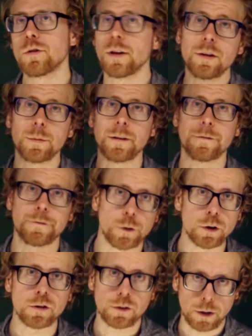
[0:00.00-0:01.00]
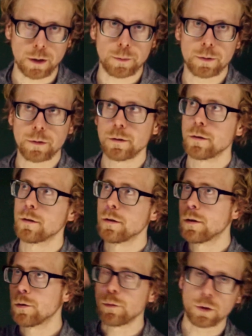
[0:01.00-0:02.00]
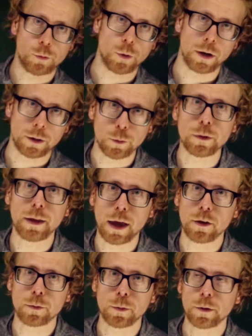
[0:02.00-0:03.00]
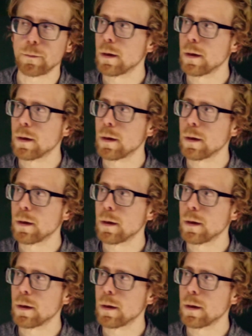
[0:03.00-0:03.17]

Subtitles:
So that's my first tip with running with asthma.